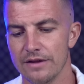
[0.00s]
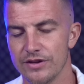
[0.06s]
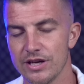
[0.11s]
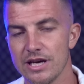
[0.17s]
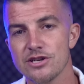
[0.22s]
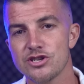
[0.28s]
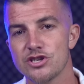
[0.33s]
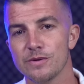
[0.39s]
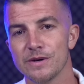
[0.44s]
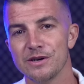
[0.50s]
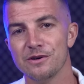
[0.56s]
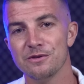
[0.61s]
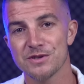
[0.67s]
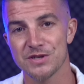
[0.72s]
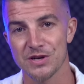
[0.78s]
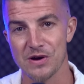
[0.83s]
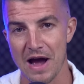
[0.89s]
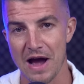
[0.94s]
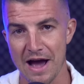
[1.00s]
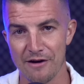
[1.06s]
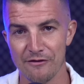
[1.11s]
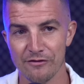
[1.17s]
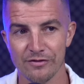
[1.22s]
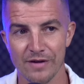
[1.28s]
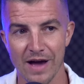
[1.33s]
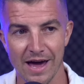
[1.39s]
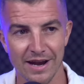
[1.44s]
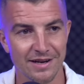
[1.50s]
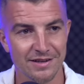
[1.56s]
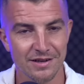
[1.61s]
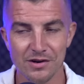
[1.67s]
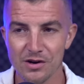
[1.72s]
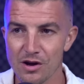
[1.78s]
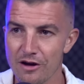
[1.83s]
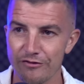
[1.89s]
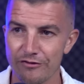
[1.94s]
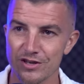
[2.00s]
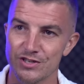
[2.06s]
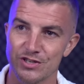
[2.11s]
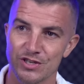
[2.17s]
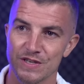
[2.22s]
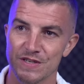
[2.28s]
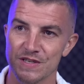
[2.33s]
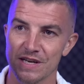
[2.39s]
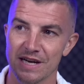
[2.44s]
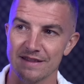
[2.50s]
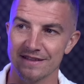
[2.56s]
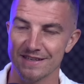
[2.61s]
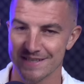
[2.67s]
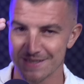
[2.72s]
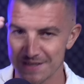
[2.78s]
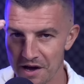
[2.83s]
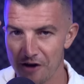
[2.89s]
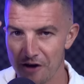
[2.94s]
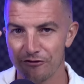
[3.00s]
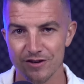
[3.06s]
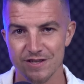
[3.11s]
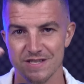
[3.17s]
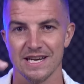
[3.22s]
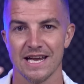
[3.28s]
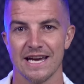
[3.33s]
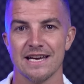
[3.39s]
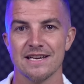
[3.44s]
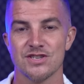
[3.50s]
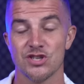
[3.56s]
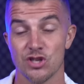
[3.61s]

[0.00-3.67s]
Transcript: The issue I also have, and I don't know if it's just like the surface layer